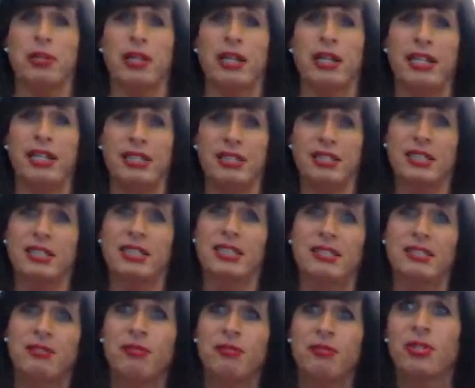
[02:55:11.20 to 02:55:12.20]
place,
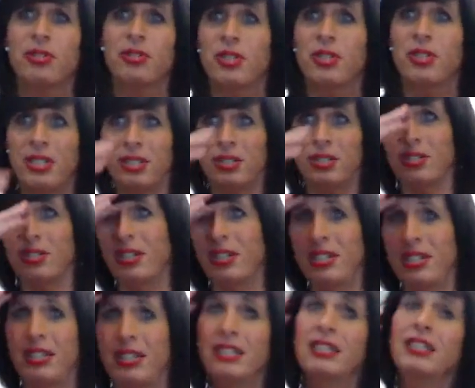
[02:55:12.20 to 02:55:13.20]
Virginia
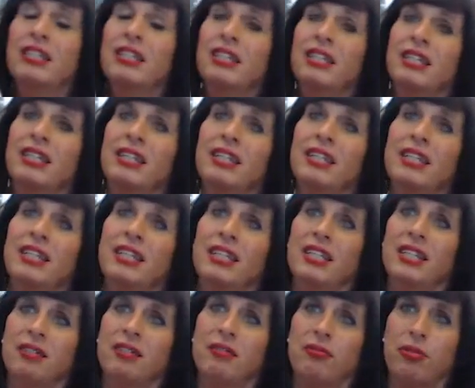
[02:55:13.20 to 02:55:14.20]
City,
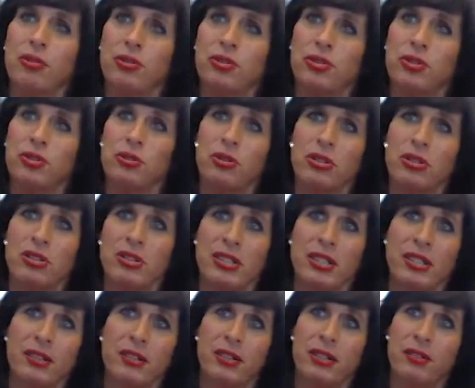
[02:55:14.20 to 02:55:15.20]
for sure.
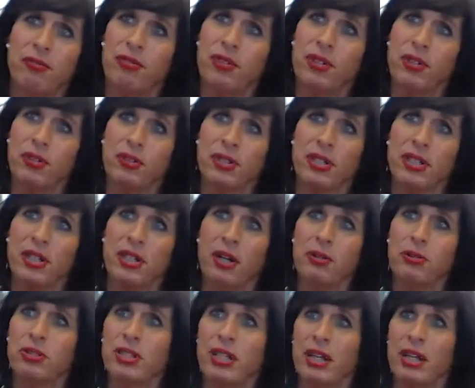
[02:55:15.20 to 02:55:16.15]
You can feel the ghosts